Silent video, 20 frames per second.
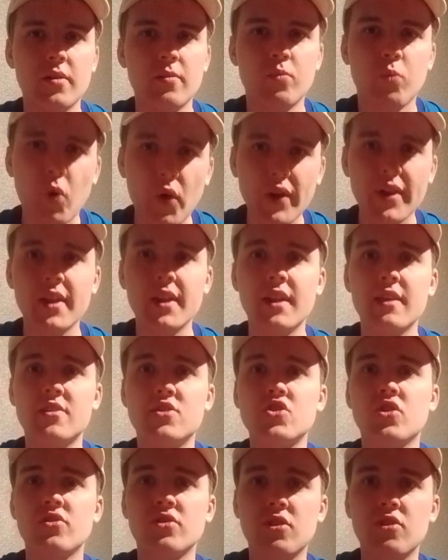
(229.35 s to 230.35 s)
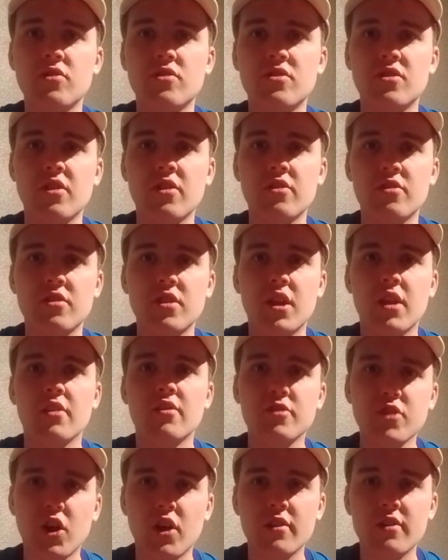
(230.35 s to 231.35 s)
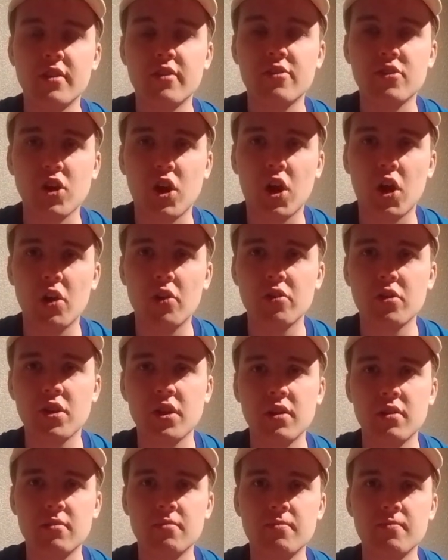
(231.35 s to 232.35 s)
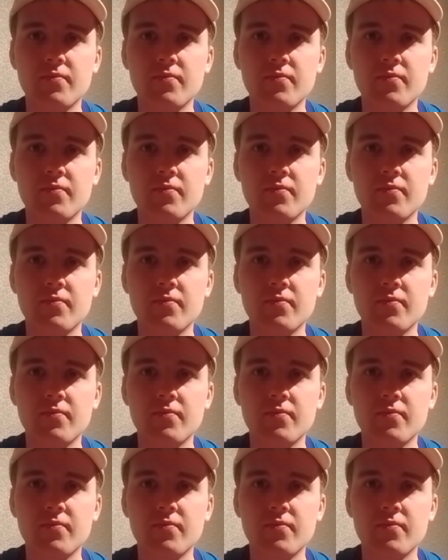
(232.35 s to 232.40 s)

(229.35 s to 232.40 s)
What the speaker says: Why is John Eustace starting Scott Hogan?